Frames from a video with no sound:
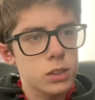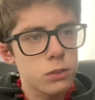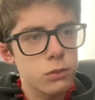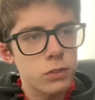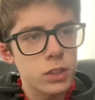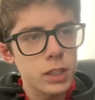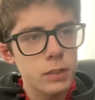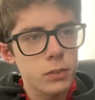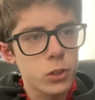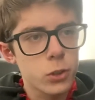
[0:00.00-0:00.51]

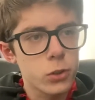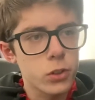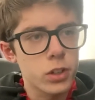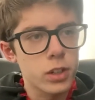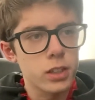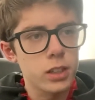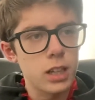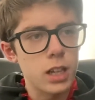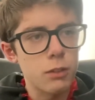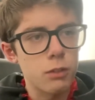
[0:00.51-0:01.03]

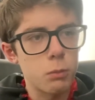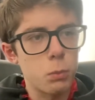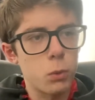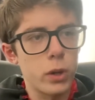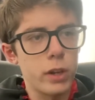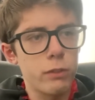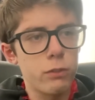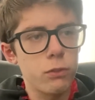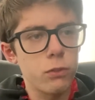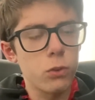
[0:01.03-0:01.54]

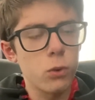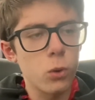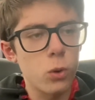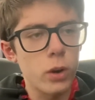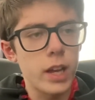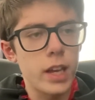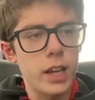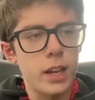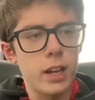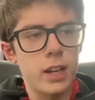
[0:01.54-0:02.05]

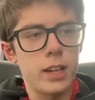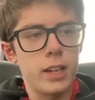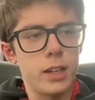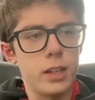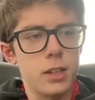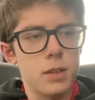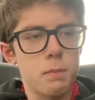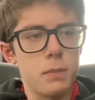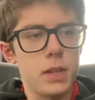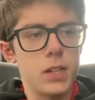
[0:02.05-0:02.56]

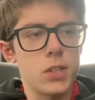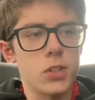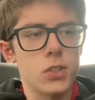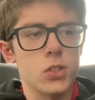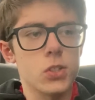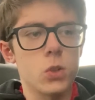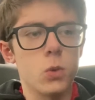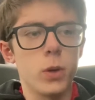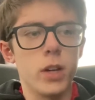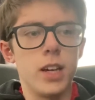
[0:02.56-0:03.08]
511.488 meters
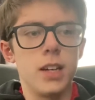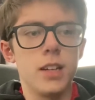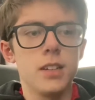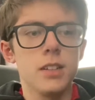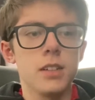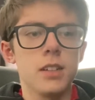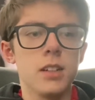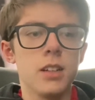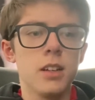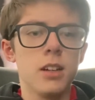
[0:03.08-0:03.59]
squared
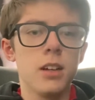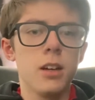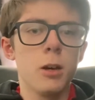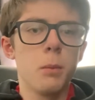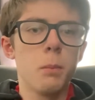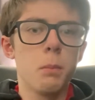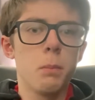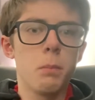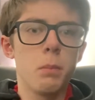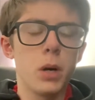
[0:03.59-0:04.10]

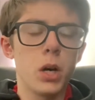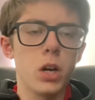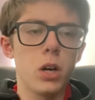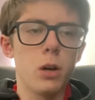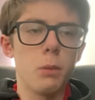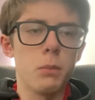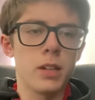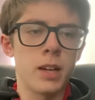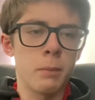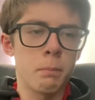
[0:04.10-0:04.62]

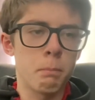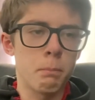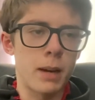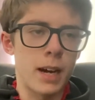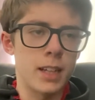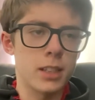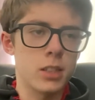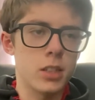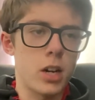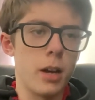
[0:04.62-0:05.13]
per map
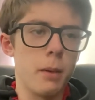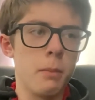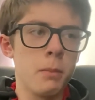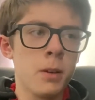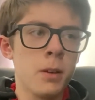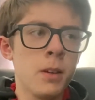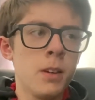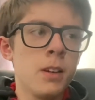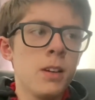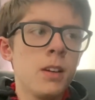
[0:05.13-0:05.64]
type.
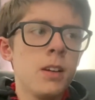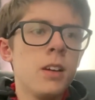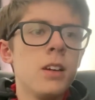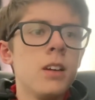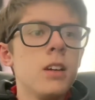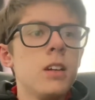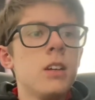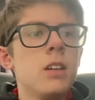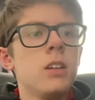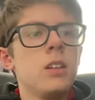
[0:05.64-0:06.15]

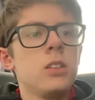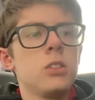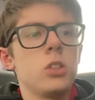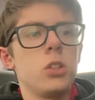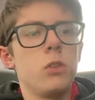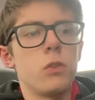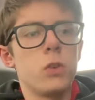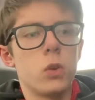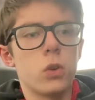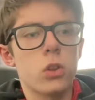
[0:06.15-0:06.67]
So
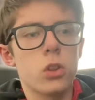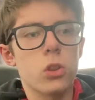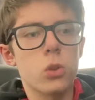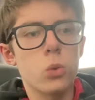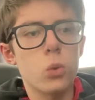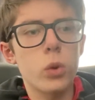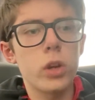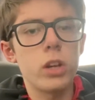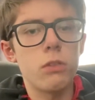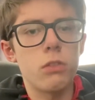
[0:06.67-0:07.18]
you've got
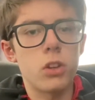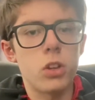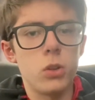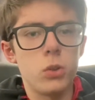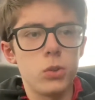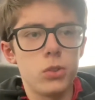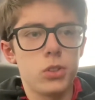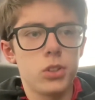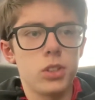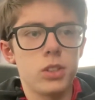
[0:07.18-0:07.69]
3 of
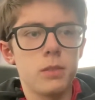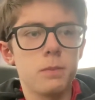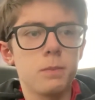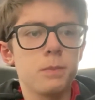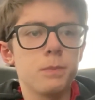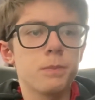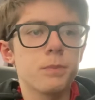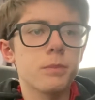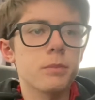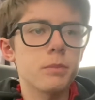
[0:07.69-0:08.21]
those
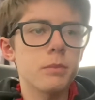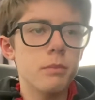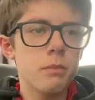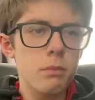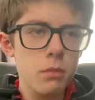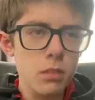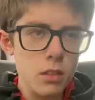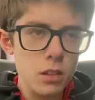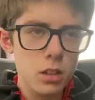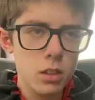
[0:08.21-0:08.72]

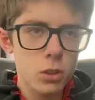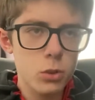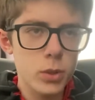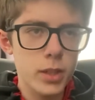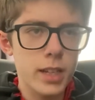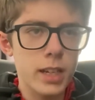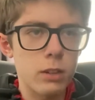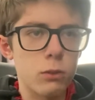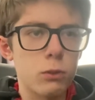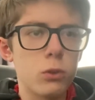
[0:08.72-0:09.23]
to
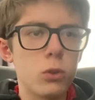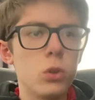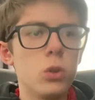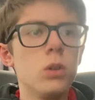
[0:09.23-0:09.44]
account for.